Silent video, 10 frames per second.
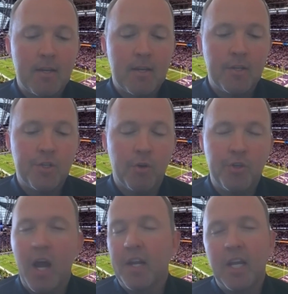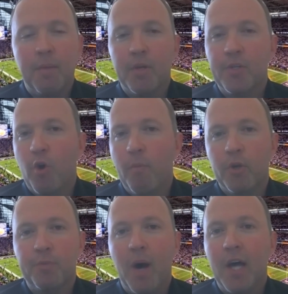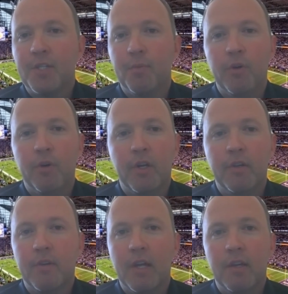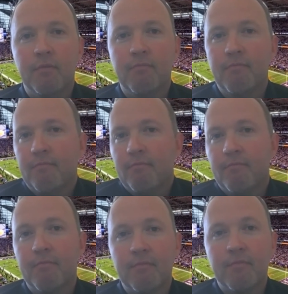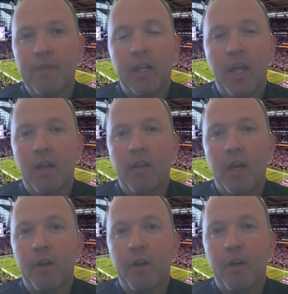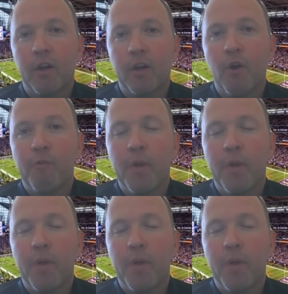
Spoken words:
So tried to keep it as normal as possible and let it go from there.